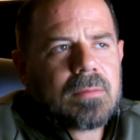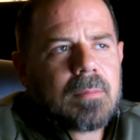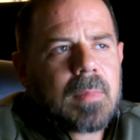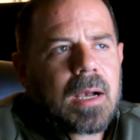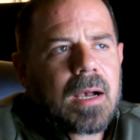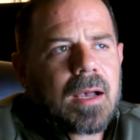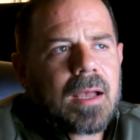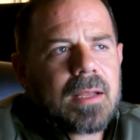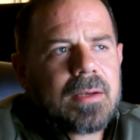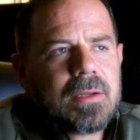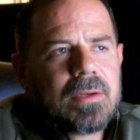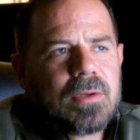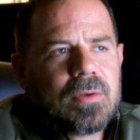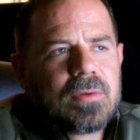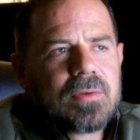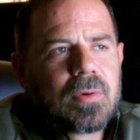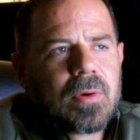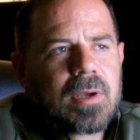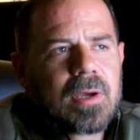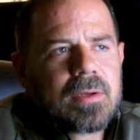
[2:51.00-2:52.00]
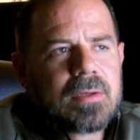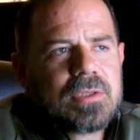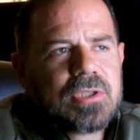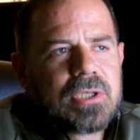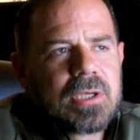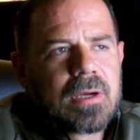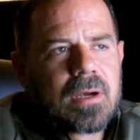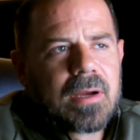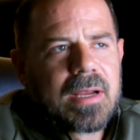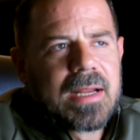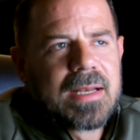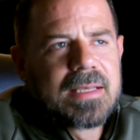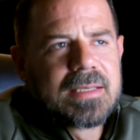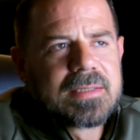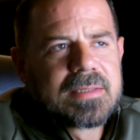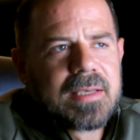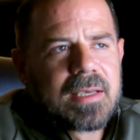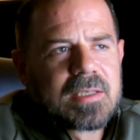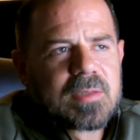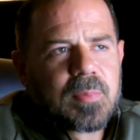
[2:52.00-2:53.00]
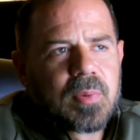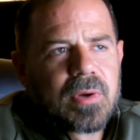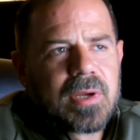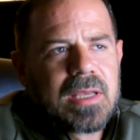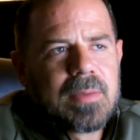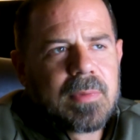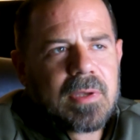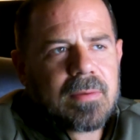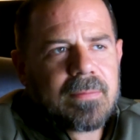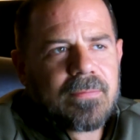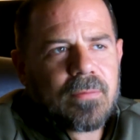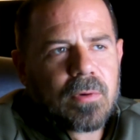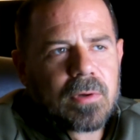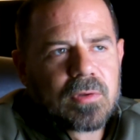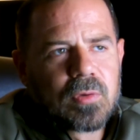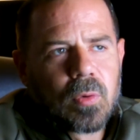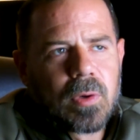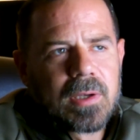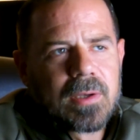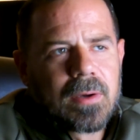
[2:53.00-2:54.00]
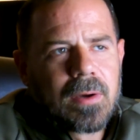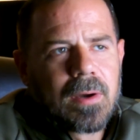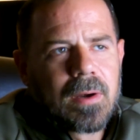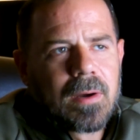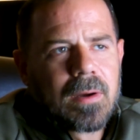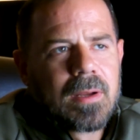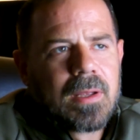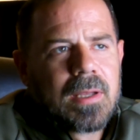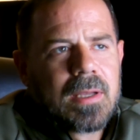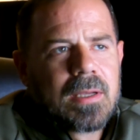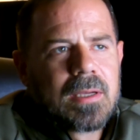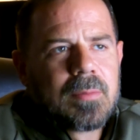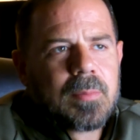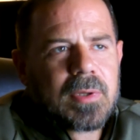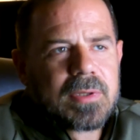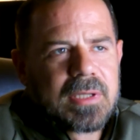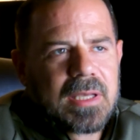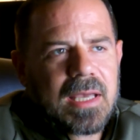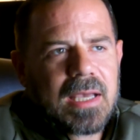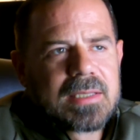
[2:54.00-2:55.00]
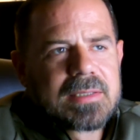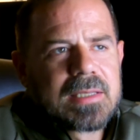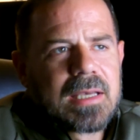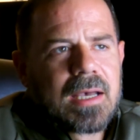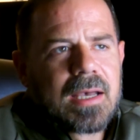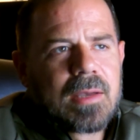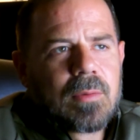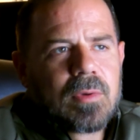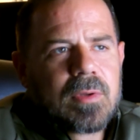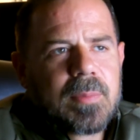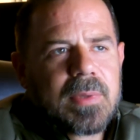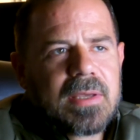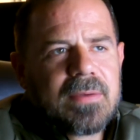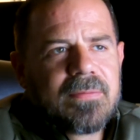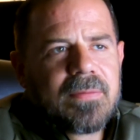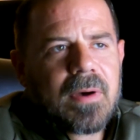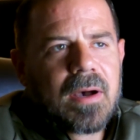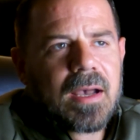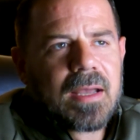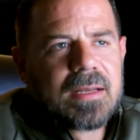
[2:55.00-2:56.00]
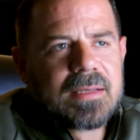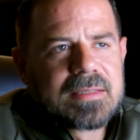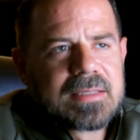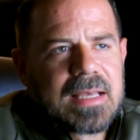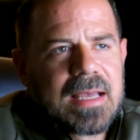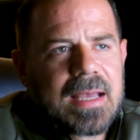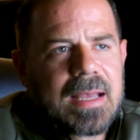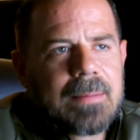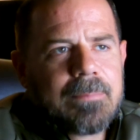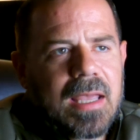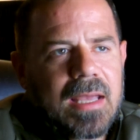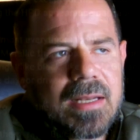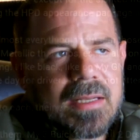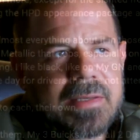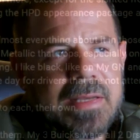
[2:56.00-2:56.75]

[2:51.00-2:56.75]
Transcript: mind a new Toyota GR86 Premium for a toy car, but the SI would be fine as that and a